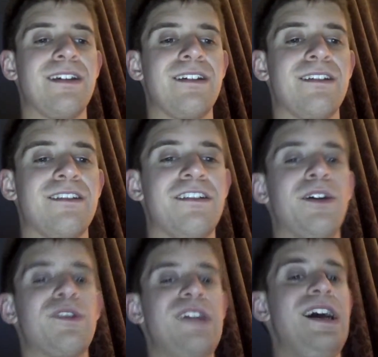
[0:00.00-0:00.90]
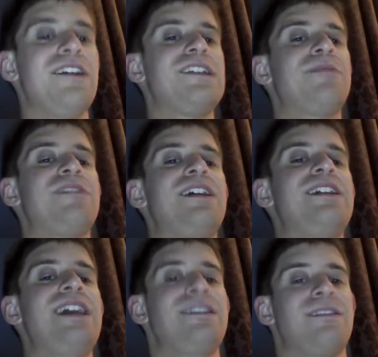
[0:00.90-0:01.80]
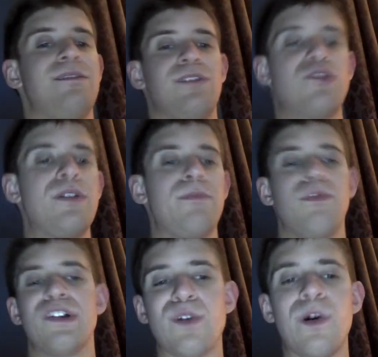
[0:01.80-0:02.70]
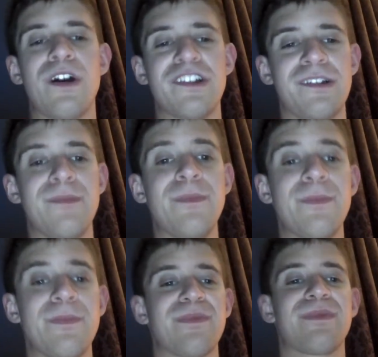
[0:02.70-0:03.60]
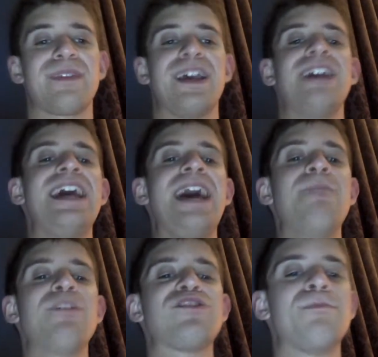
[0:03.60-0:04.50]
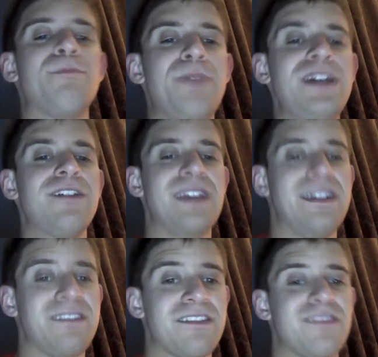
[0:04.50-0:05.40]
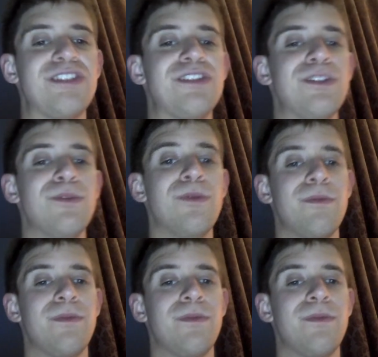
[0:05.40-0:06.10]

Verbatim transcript: So Styles ended up saying that the trip was awesome and they had much bigger things to do